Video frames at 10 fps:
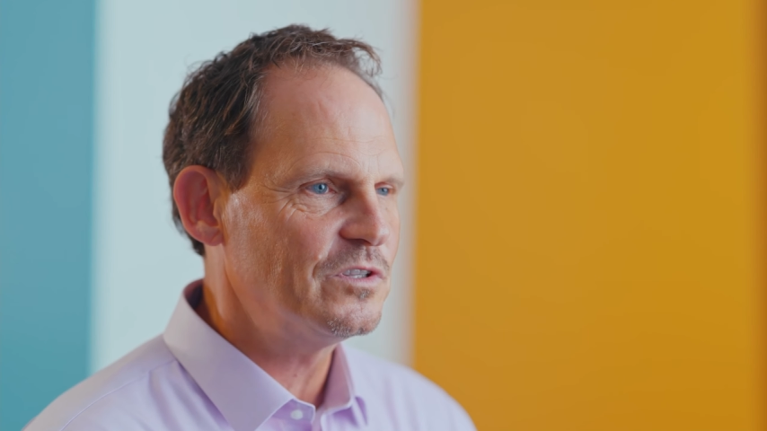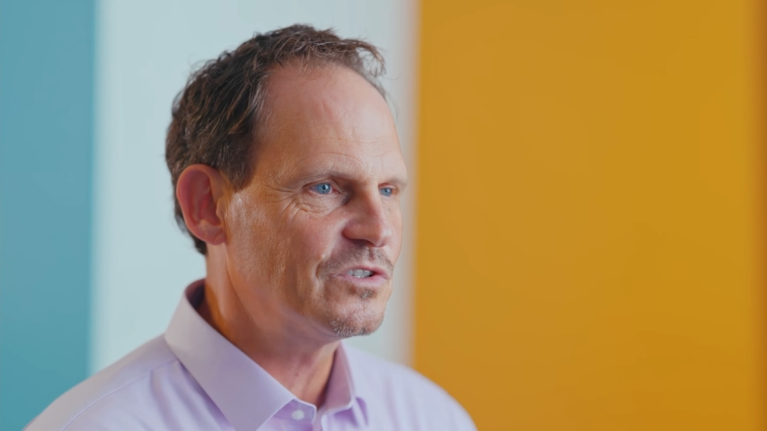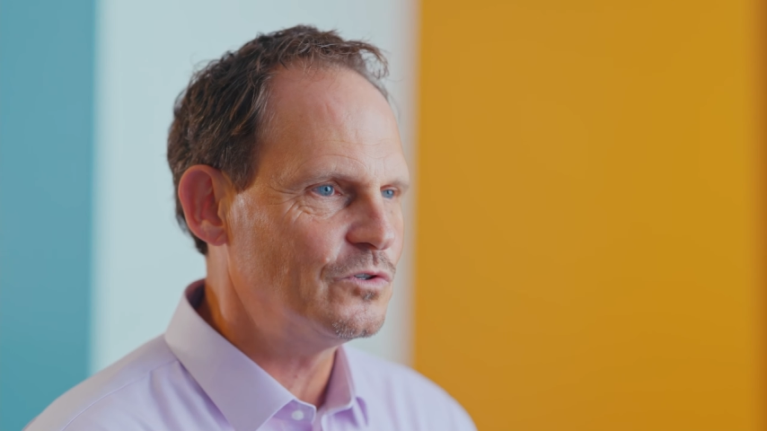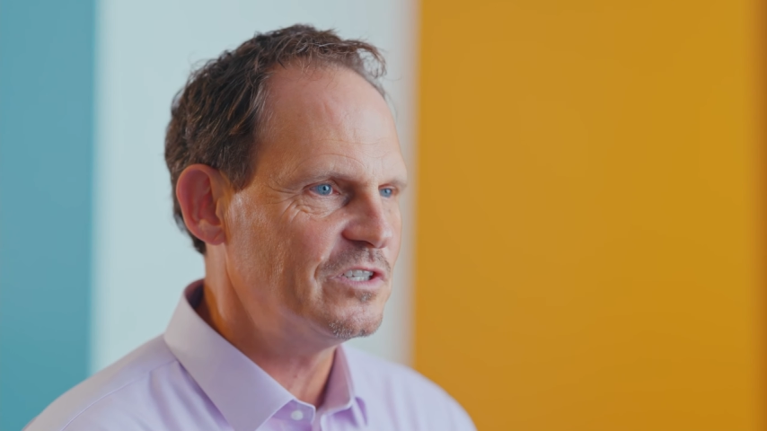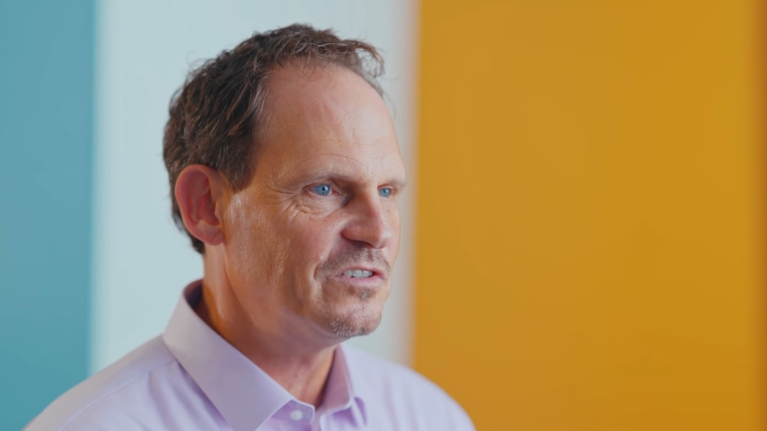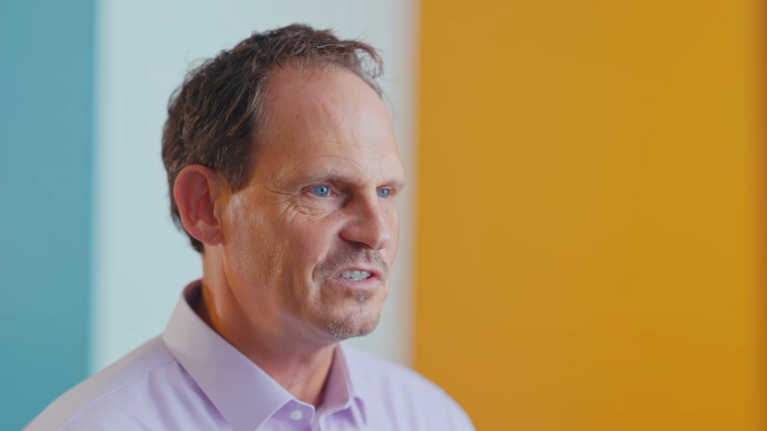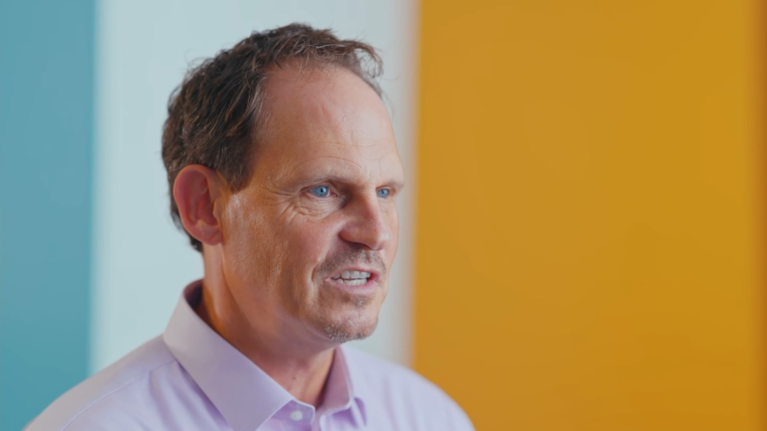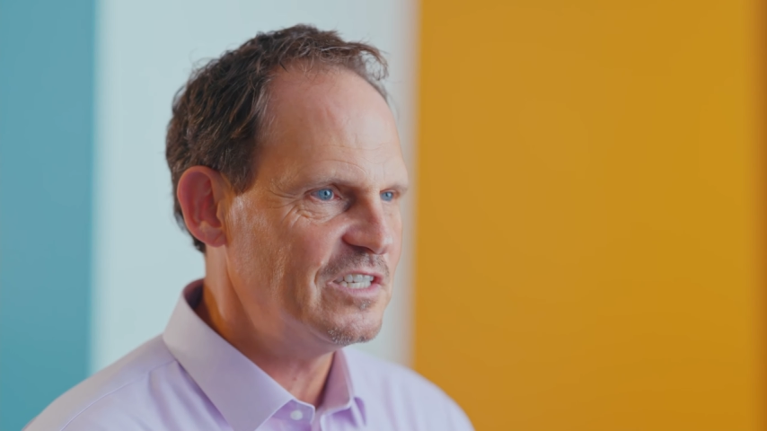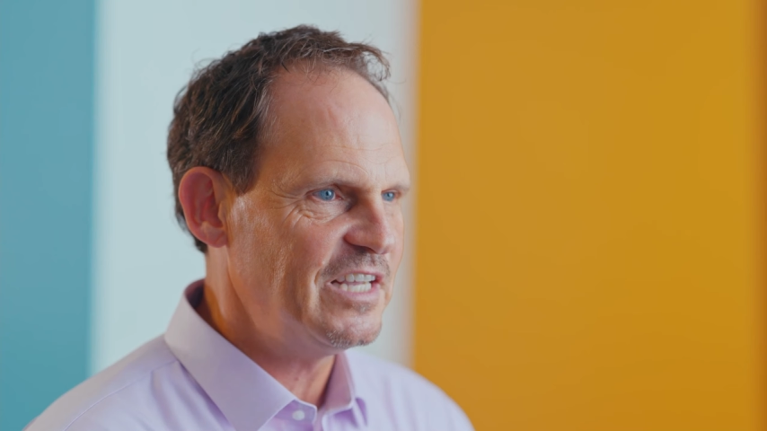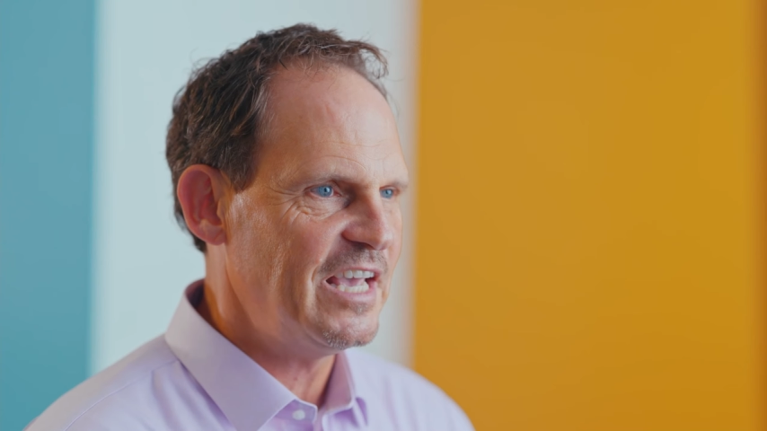the school districts
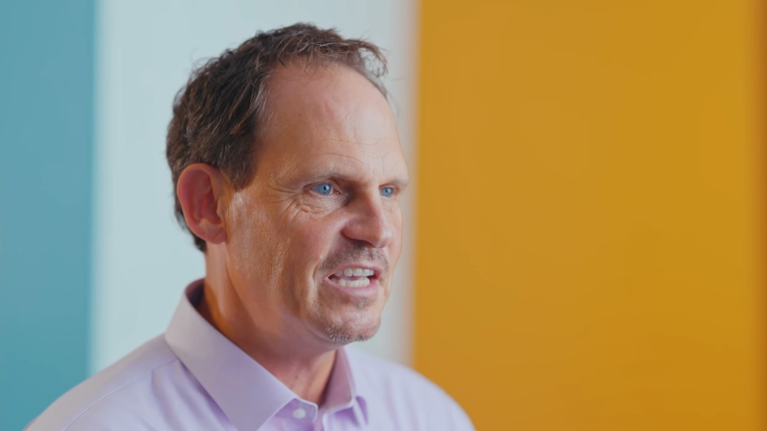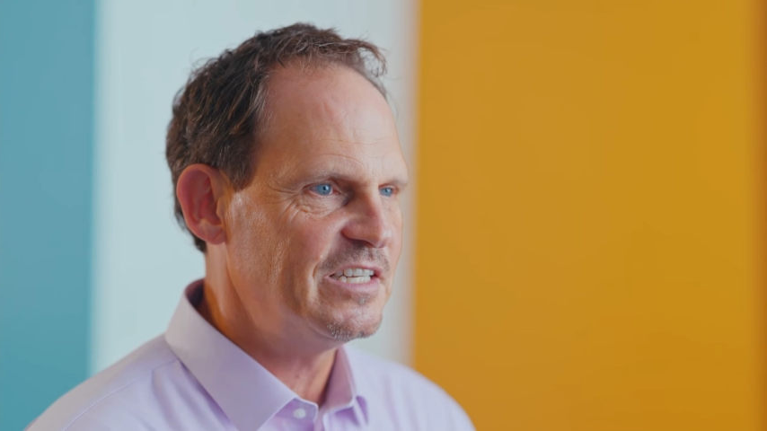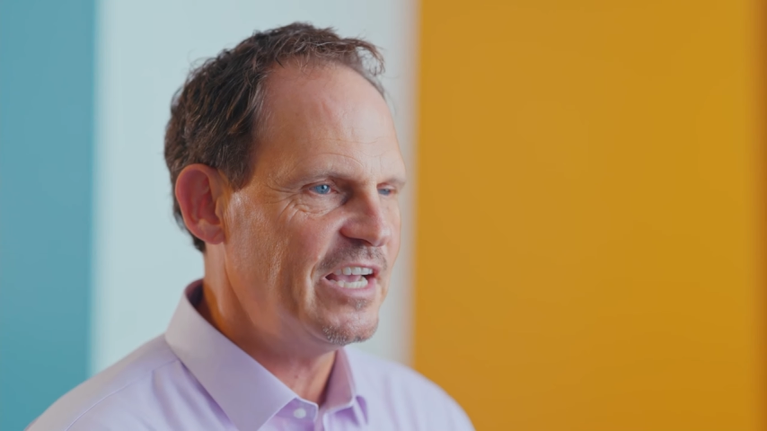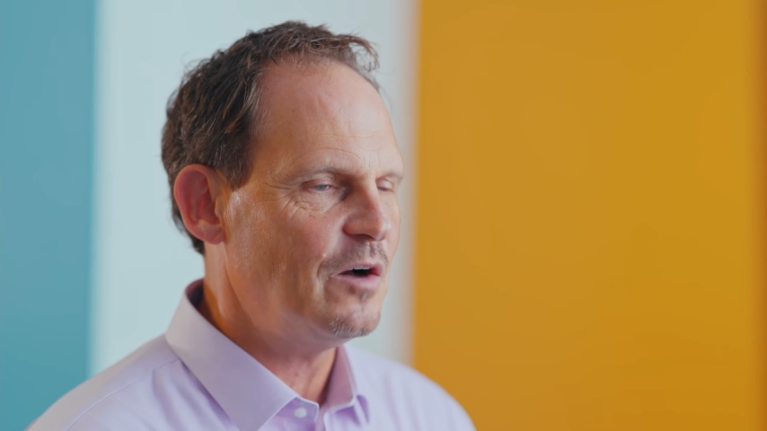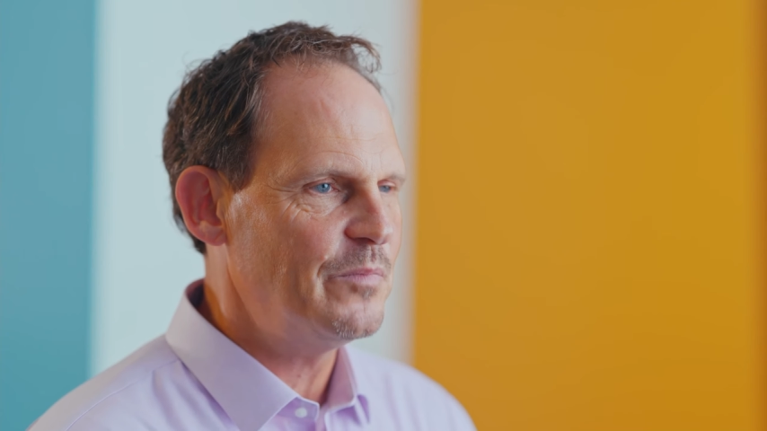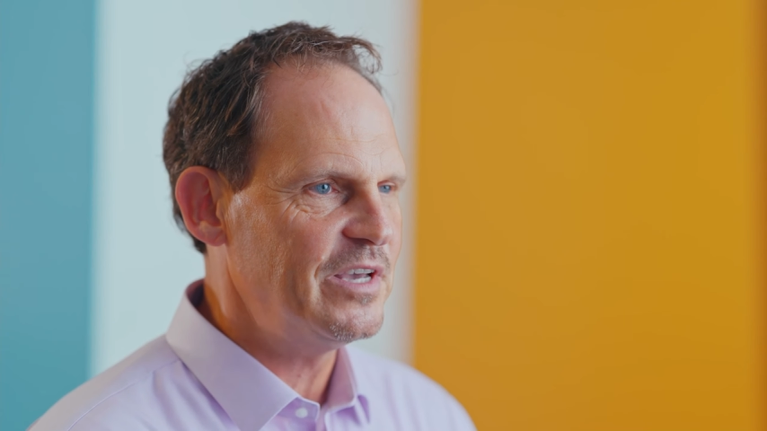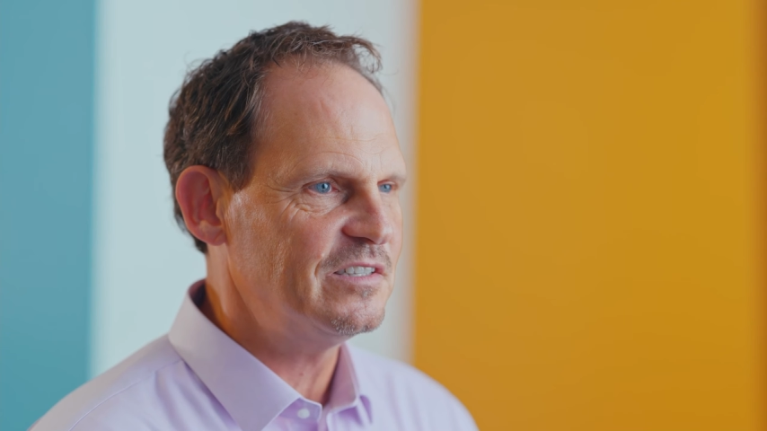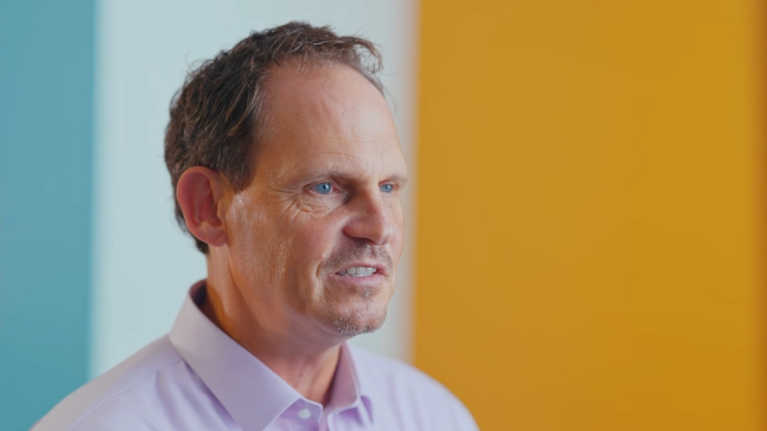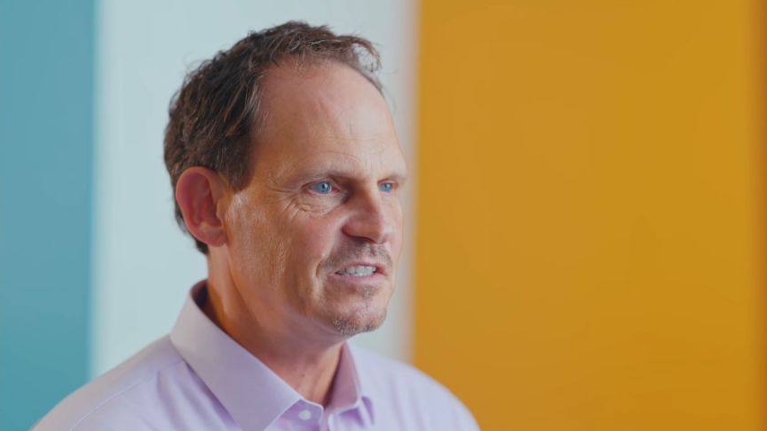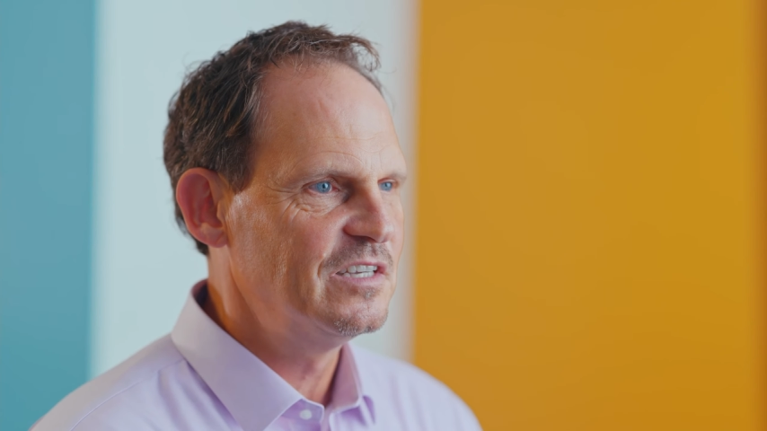on a day in, day out
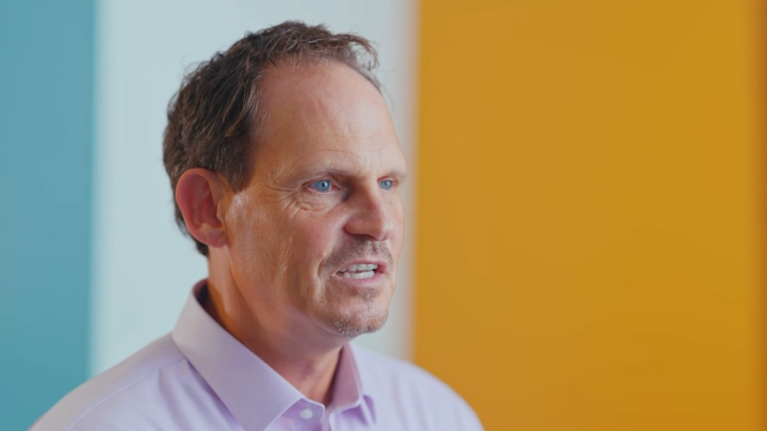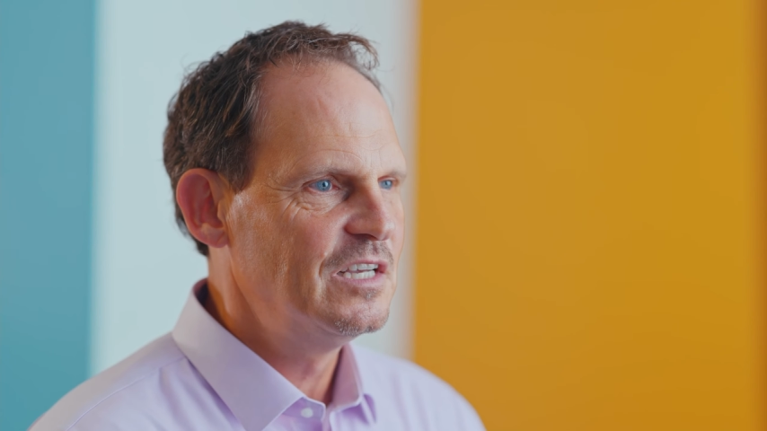basis